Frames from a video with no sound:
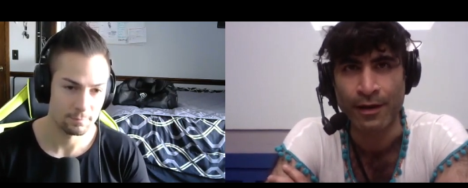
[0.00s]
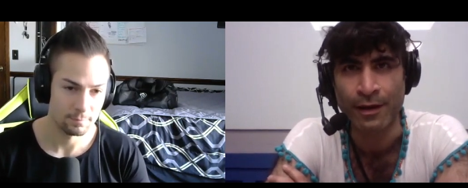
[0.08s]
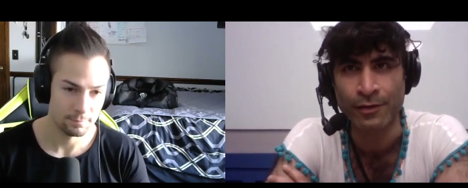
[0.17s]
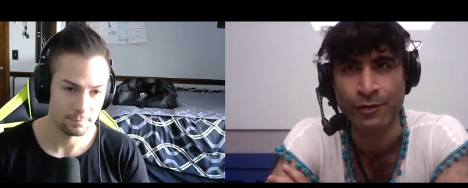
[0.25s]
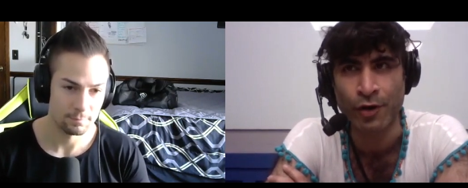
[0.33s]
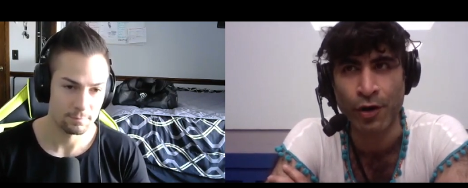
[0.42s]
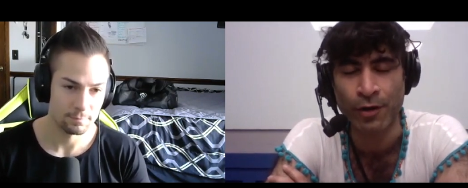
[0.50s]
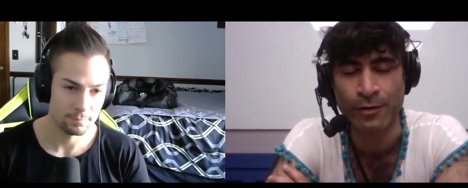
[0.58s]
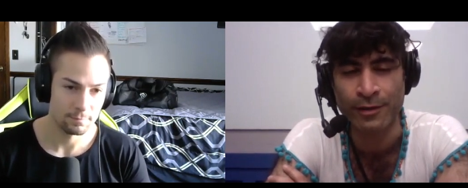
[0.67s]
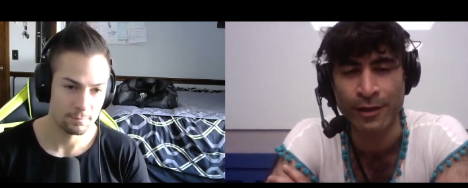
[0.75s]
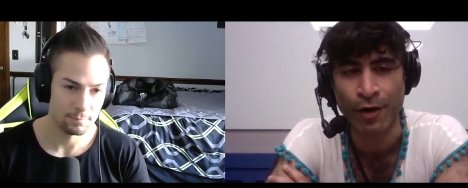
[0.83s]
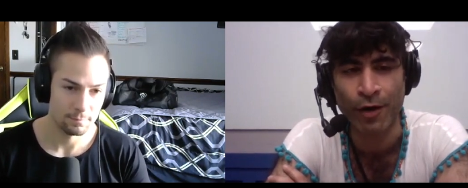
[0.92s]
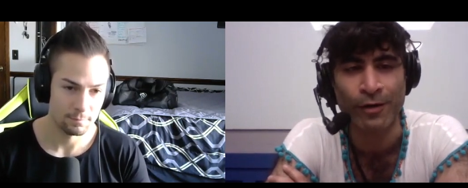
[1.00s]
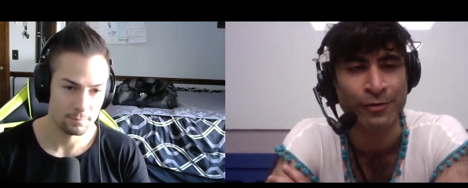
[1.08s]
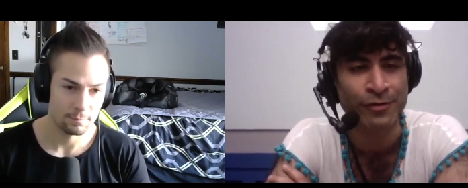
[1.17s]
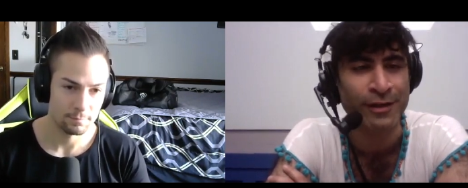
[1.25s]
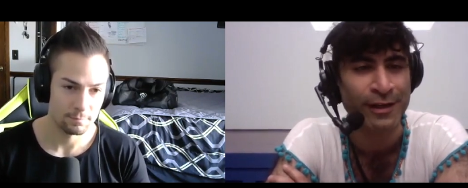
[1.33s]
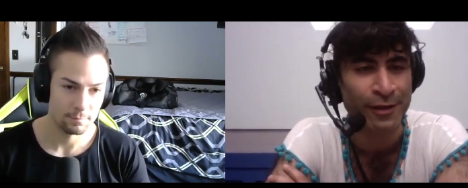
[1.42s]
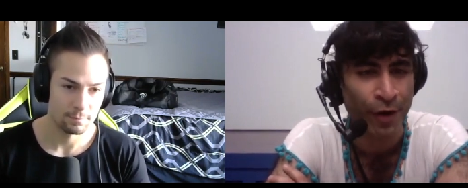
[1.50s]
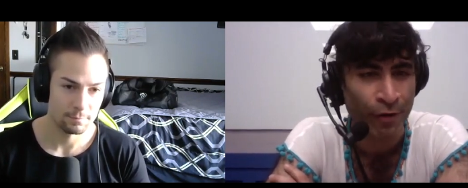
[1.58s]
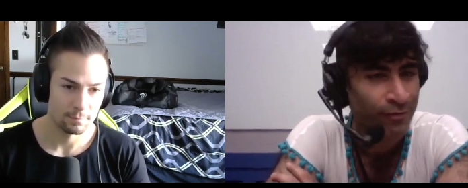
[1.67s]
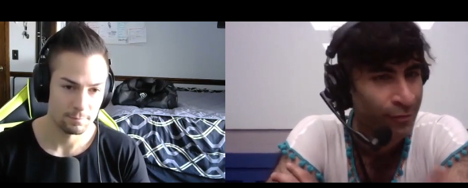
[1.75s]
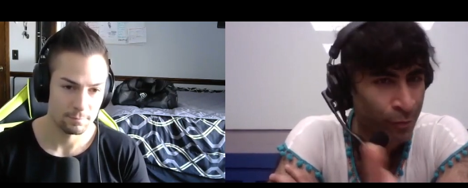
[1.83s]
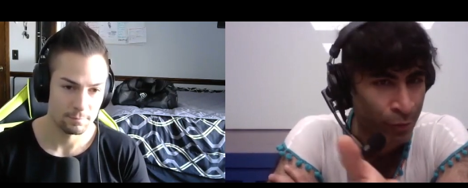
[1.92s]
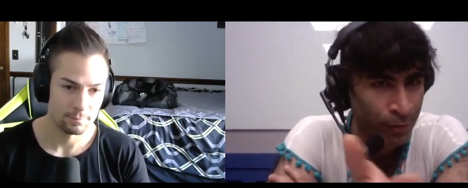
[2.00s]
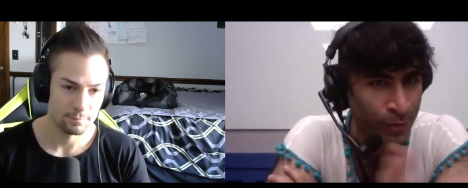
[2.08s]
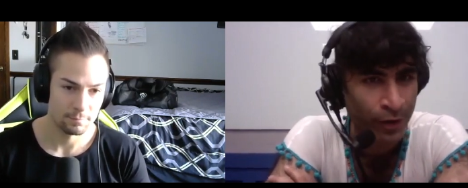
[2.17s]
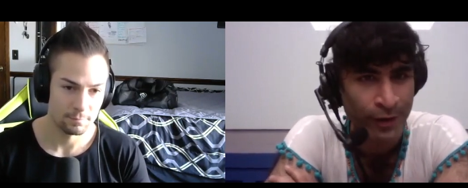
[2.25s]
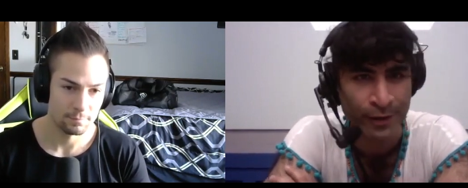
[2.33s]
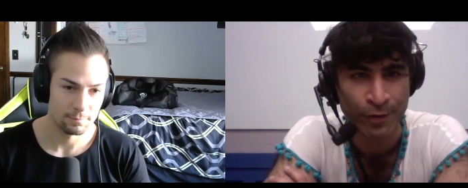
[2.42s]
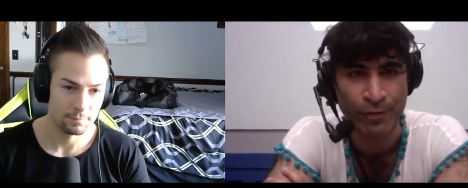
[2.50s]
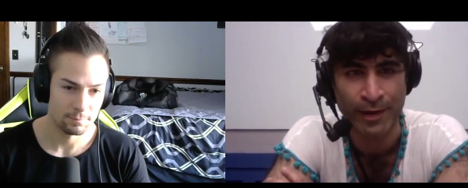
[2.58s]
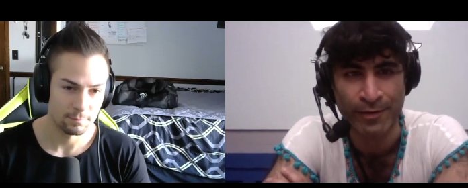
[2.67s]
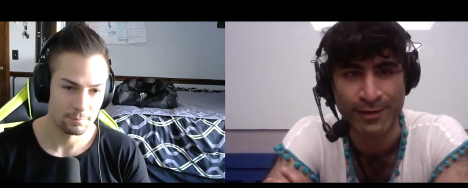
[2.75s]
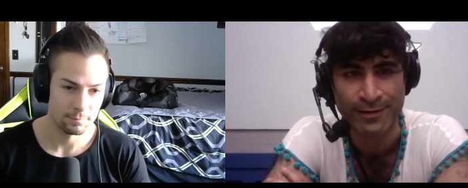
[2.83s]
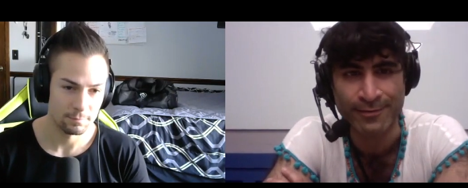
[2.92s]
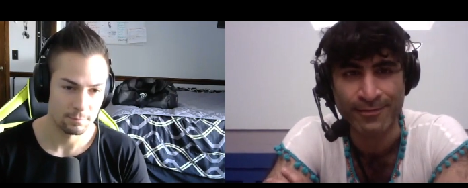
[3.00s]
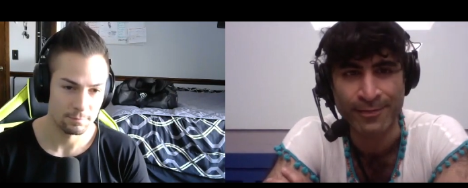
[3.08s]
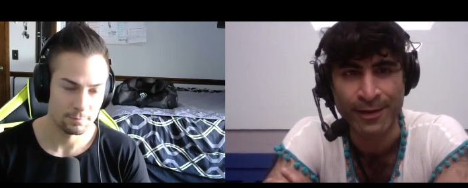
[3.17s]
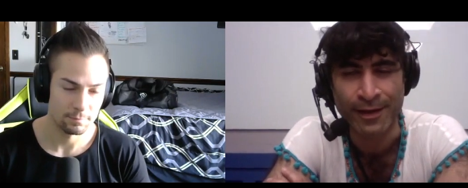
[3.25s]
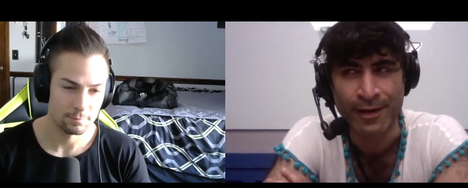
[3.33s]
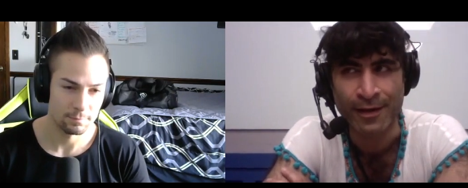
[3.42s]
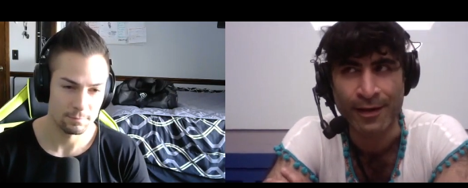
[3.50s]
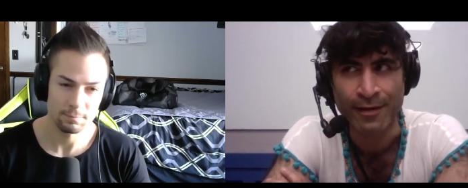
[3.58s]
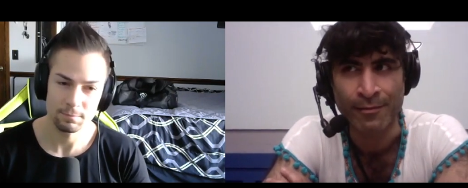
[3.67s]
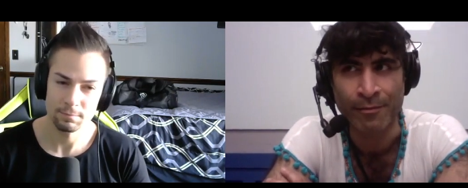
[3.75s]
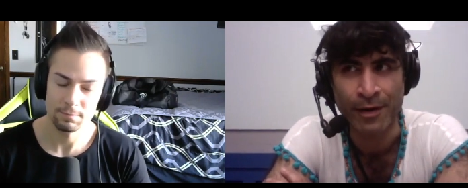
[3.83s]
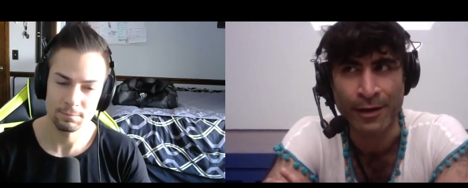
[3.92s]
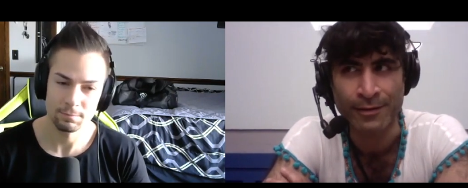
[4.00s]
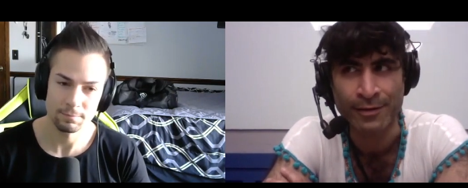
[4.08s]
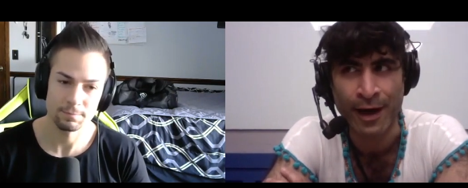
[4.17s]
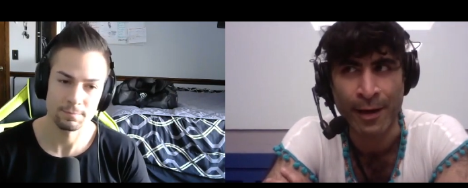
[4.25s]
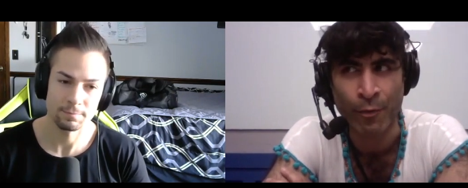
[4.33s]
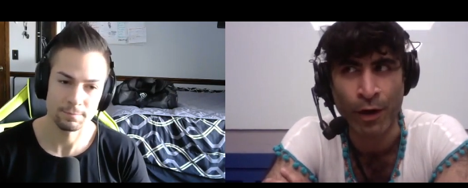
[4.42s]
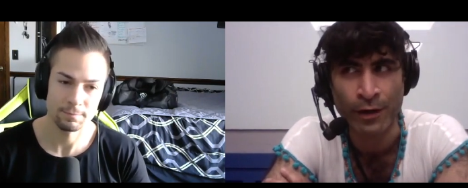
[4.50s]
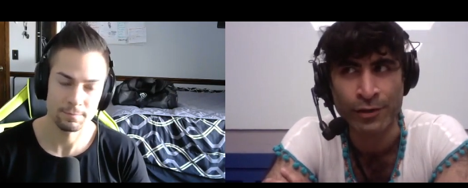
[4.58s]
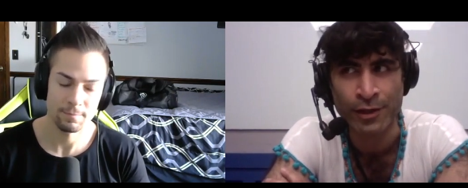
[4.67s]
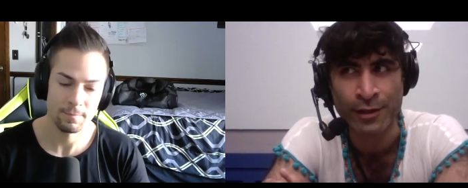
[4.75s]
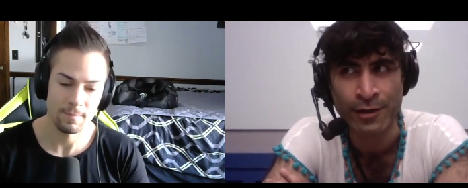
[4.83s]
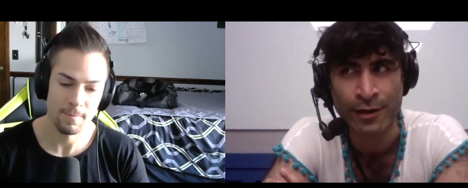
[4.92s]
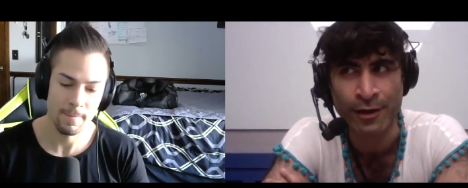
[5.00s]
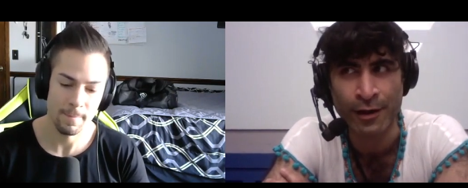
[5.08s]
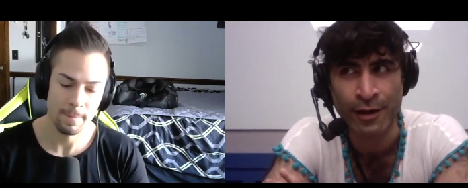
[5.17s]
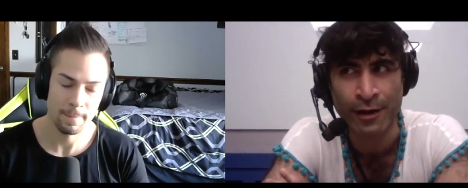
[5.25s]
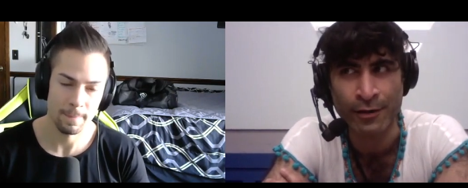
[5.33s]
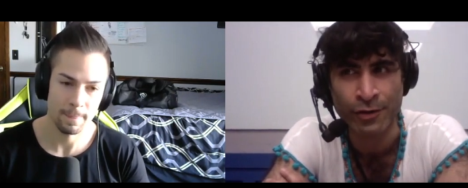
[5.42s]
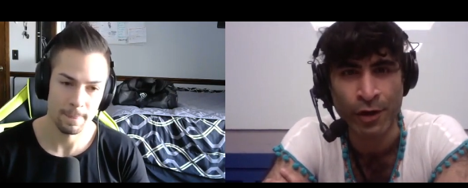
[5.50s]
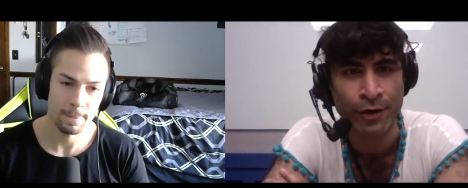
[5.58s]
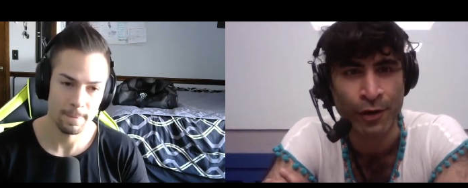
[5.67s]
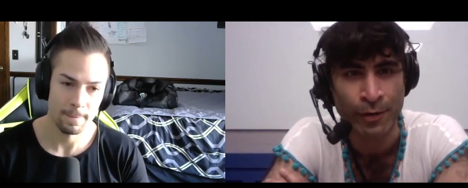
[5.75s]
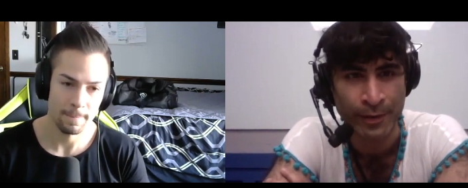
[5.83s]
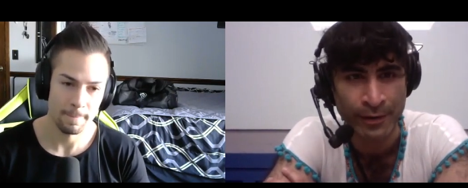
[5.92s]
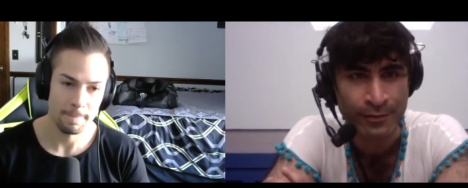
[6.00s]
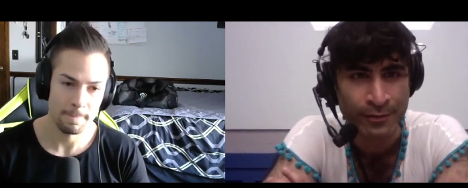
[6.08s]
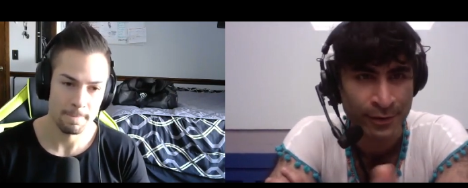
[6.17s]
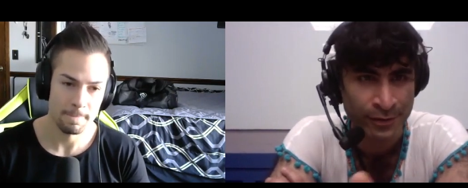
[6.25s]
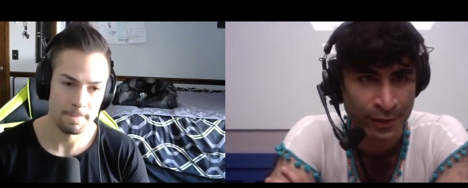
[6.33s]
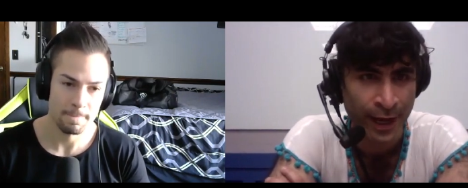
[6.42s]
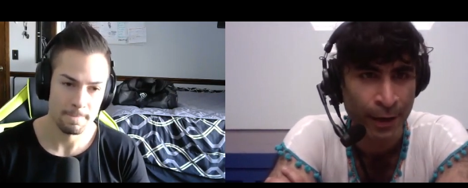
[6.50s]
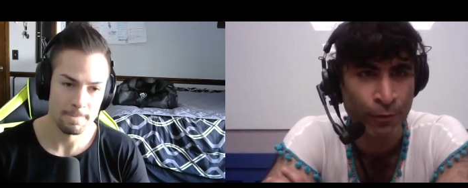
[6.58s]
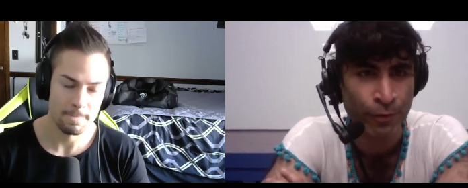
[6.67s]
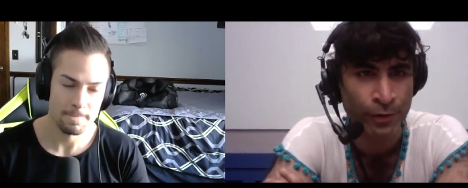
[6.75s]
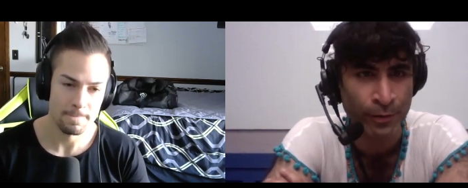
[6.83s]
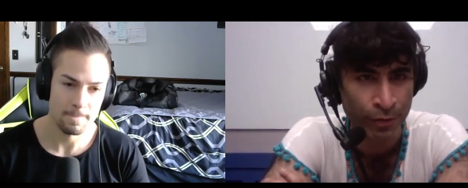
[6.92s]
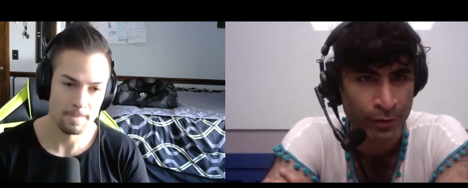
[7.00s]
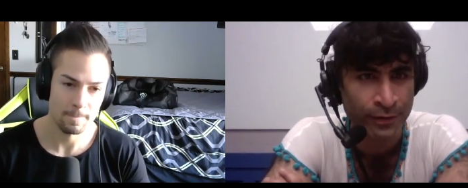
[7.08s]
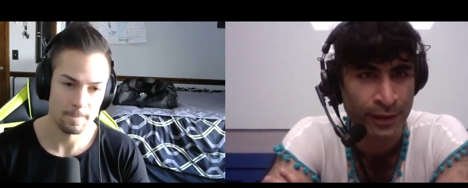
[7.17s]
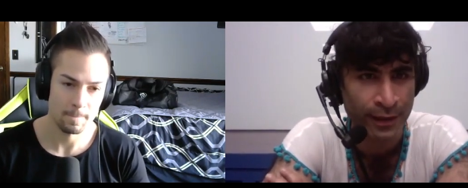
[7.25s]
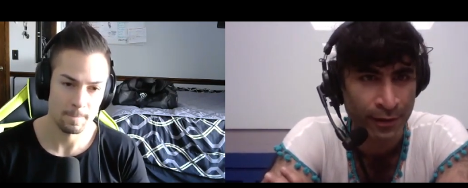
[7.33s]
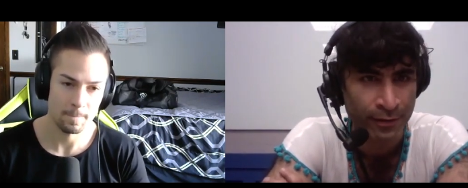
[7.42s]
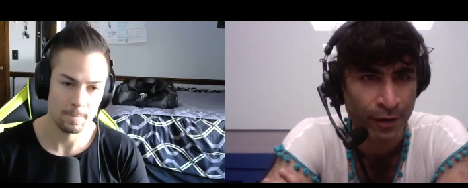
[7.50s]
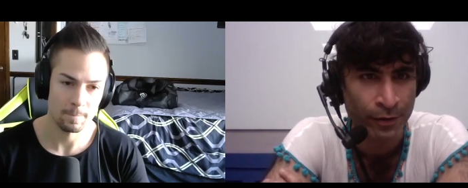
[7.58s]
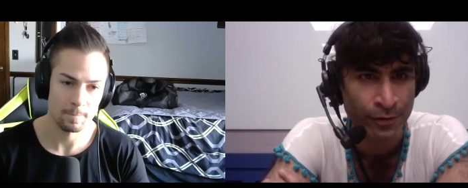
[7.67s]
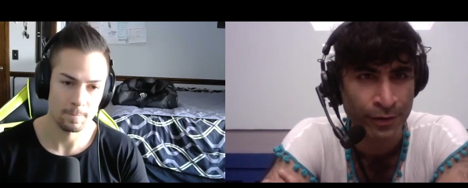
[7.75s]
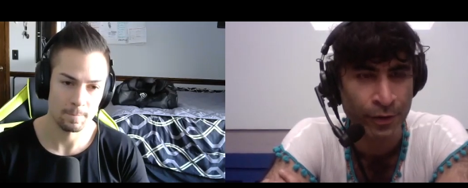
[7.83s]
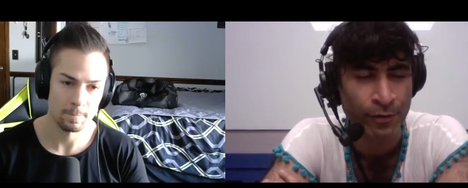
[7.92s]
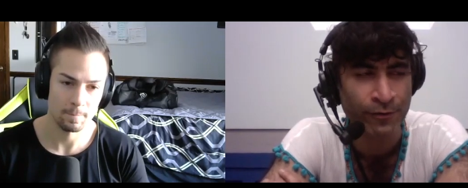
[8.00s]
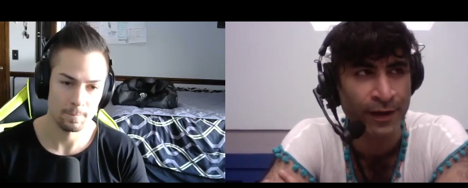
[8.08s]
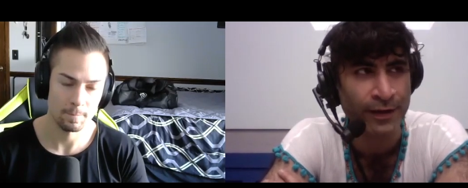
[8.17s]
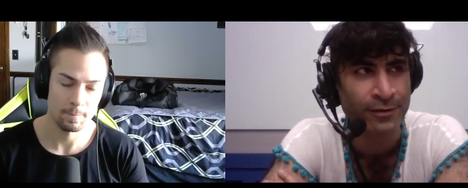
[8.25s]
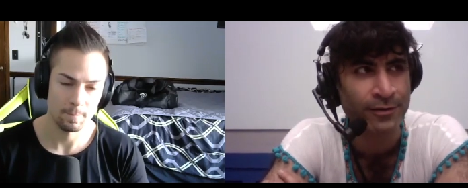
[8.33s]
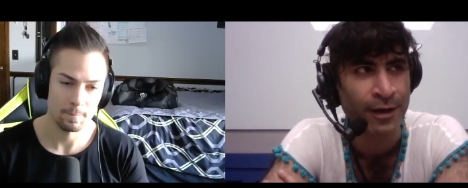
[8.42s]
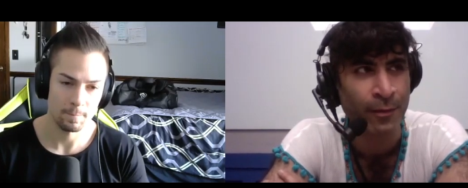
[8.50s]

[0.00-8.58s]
Speaker 1: It's called the alter ego. You probably already know about it but I'm watching uh, Todd Herman. He's the guy who wrote the book, The Alter Ego Effect.